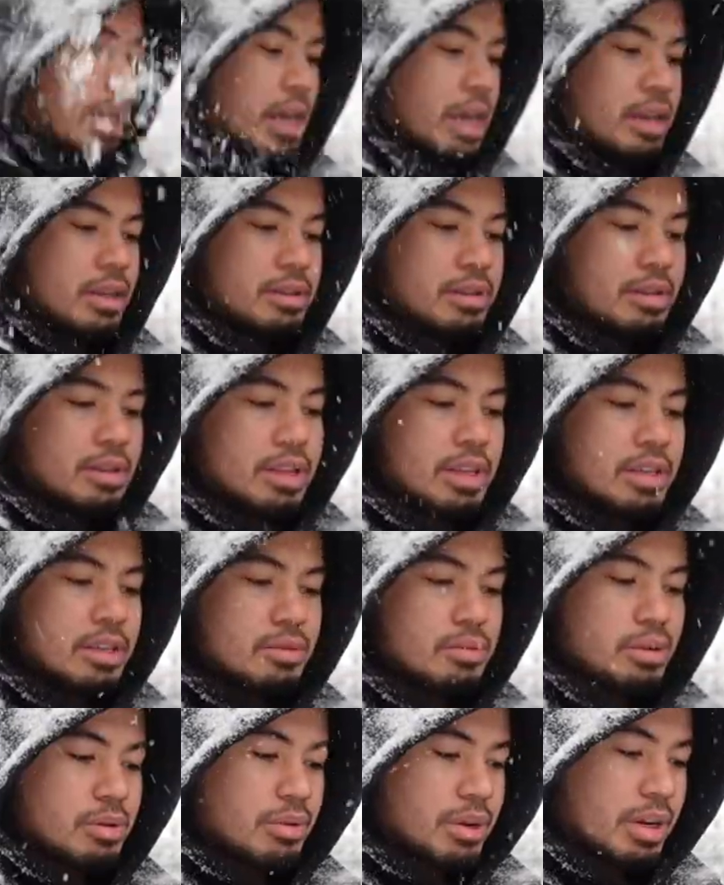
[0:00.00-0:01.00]
And
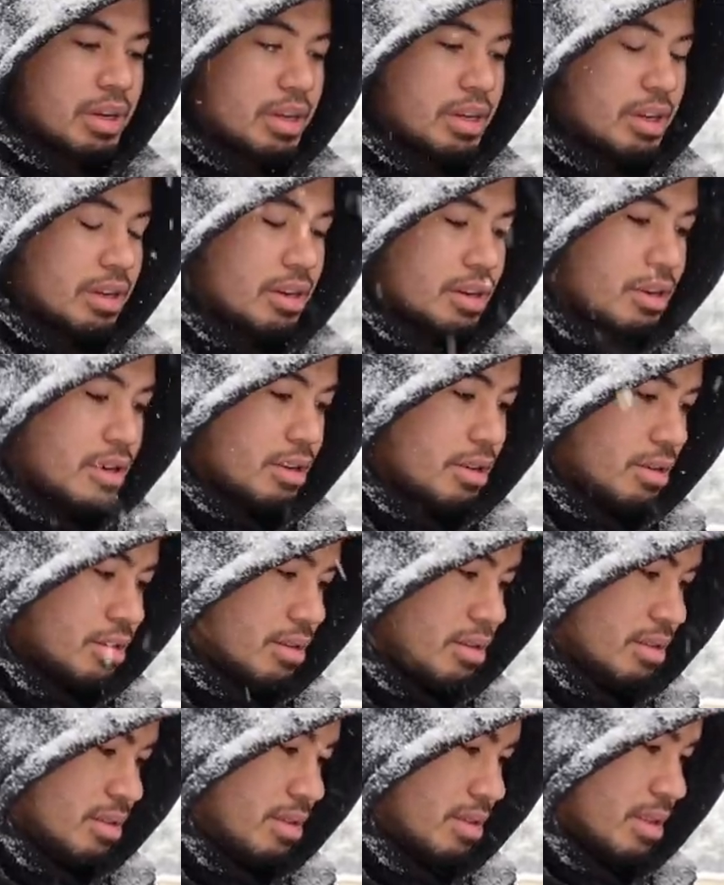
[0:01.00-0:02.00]
this one right here
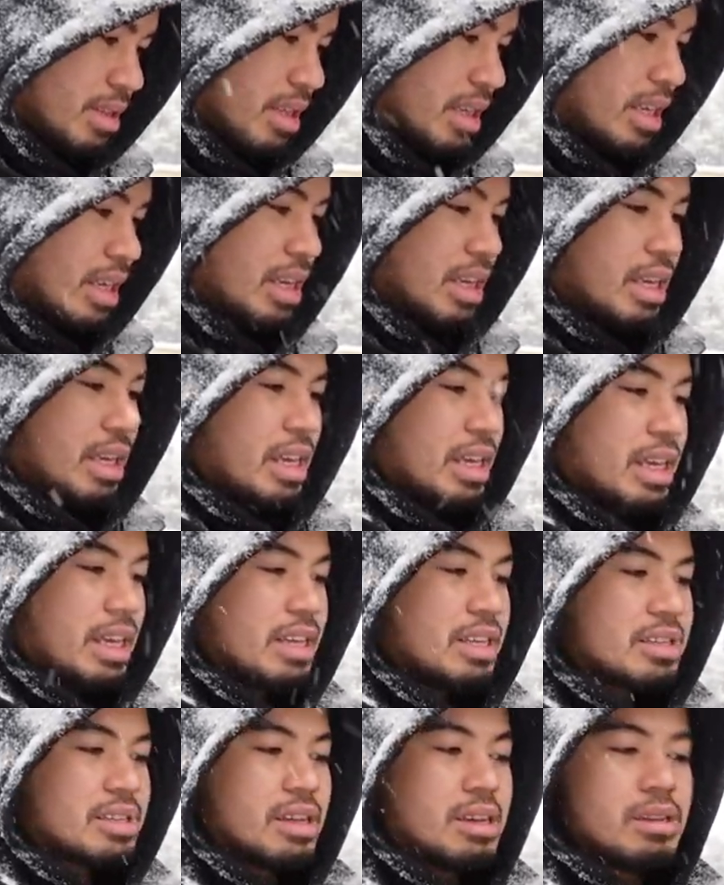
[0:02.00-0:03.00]

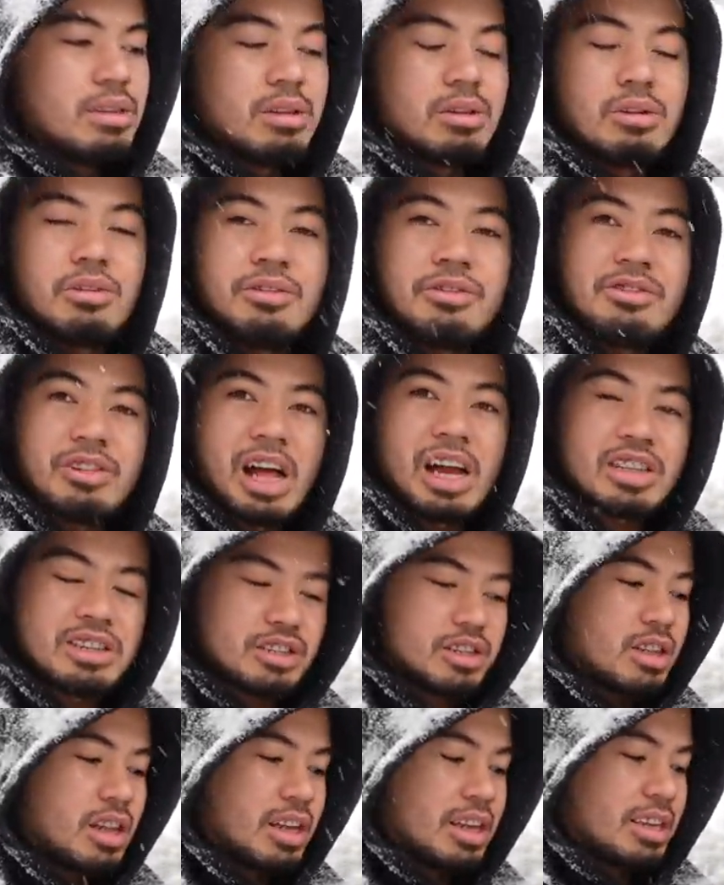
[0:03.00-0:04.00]
is a little
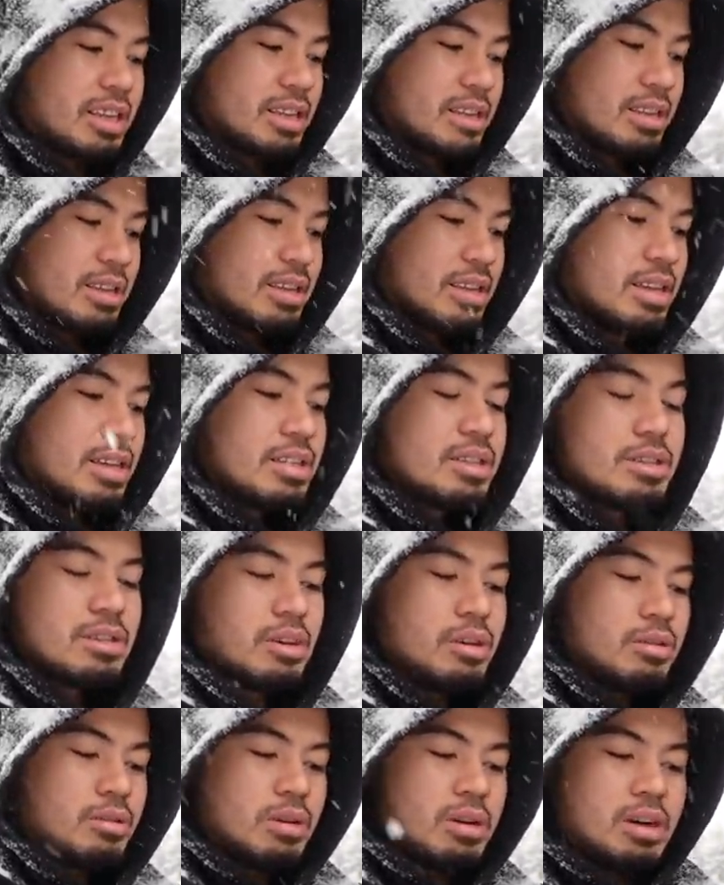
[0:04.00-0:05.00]
flashlight.
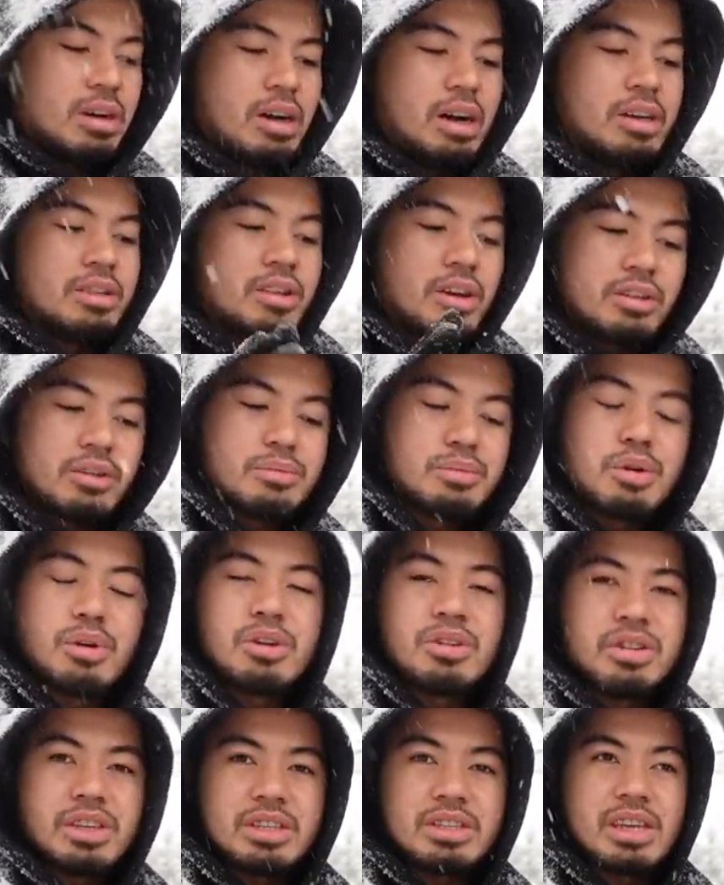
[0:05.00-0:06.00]
So another
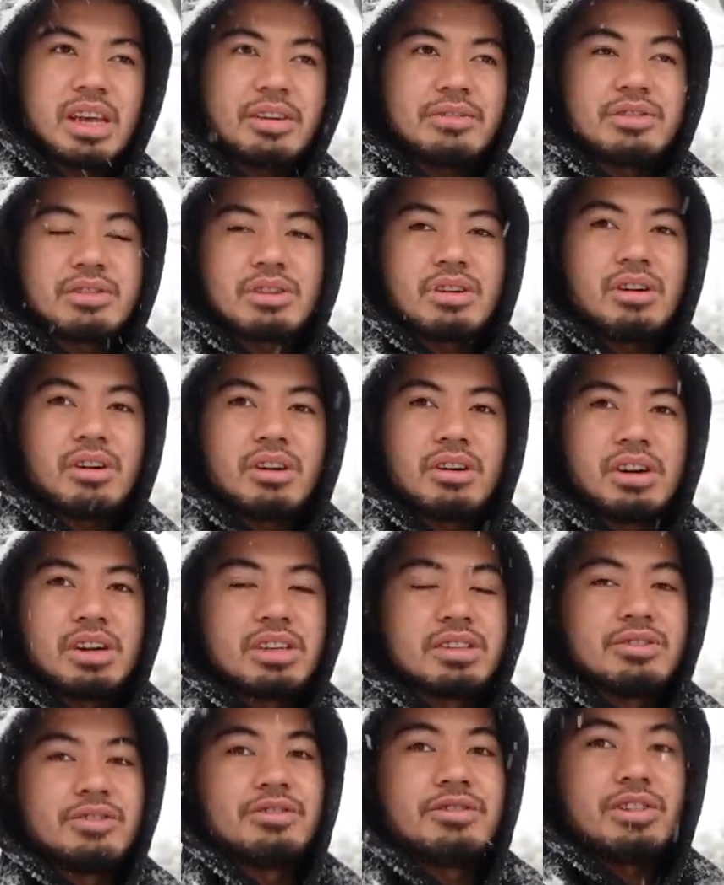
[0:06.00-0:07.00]
important thing to have in your car
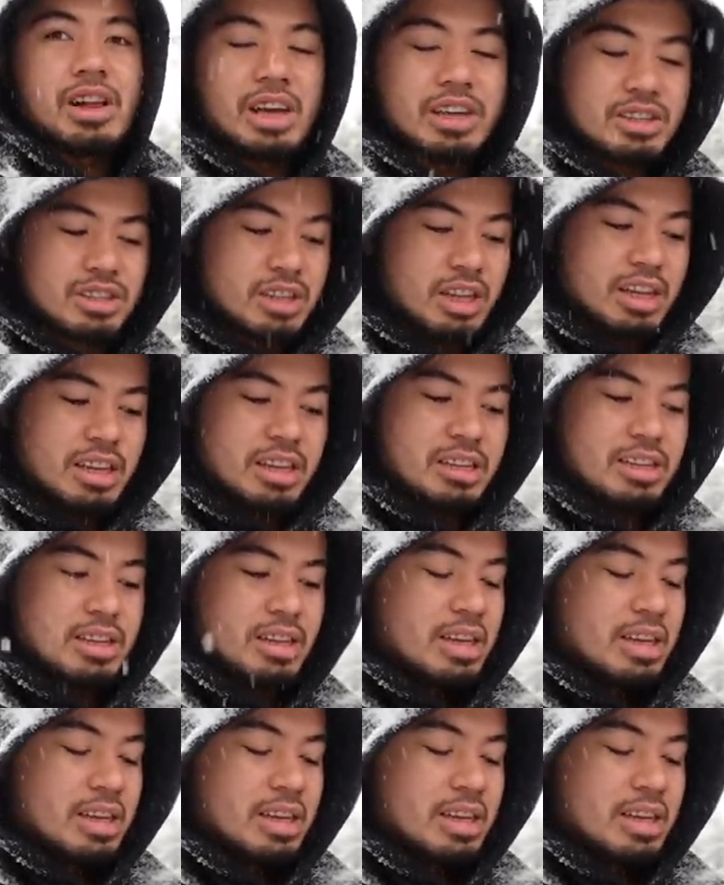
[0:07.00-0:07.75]
is a flashlight.